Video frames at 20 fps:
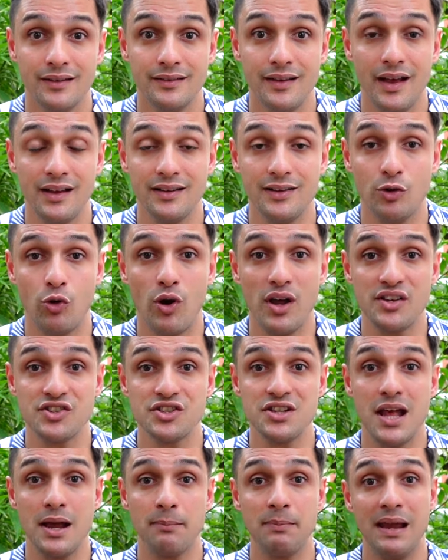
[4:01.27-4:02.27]
That's the
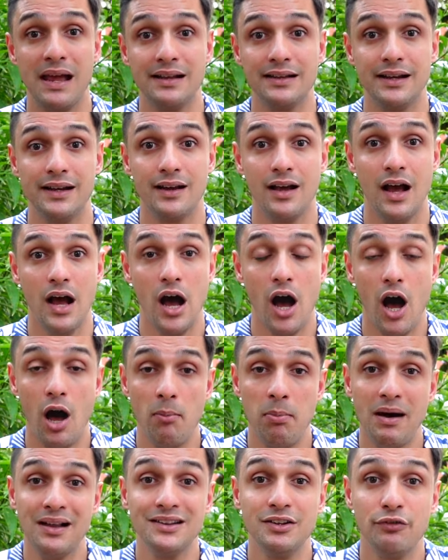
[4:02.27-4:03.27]
question I'm getting. How
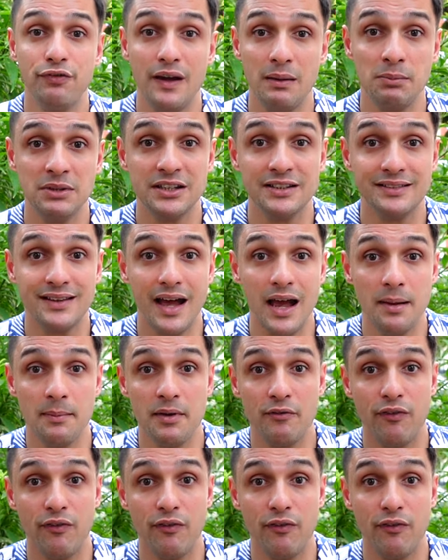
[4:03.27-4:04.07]
about the family time?